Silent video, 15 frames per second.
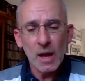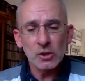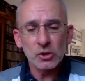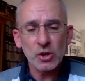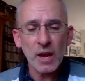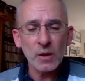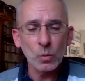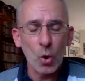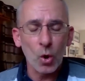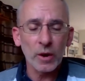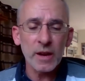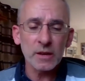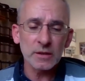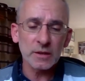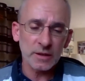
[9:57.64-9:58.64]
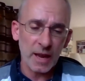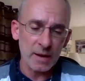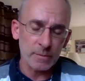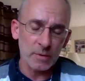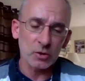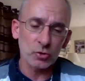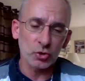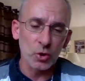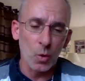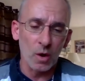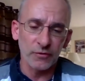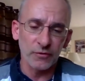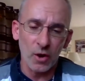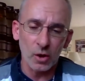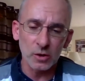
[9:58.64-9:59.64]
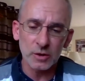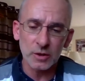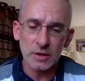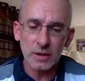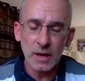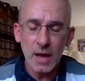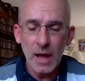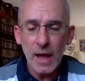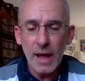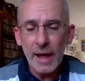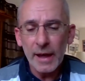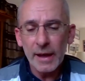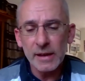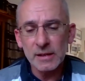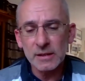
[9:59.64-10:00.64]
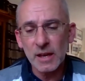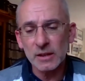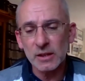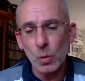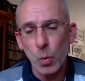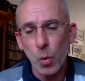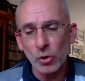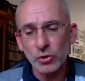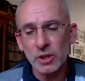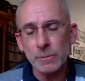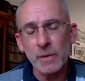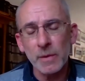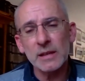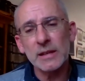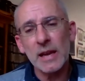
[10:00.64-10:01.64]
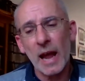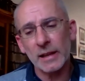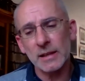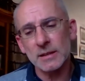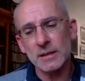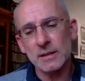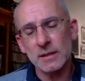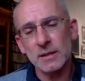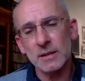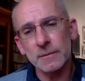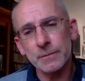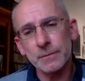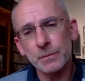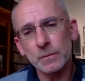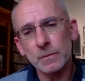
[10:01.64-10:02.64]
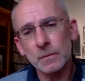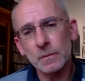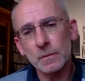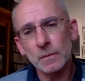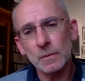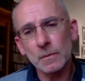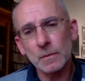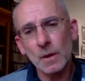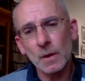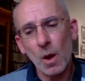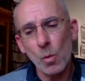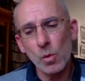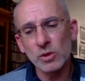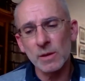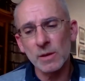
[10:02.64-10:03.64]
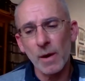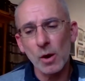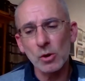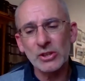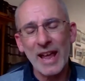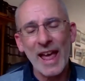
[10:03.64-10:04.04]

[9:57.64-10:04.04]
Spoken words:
Shane Warne, here's a statement, true or false. He said that watching me dance was the most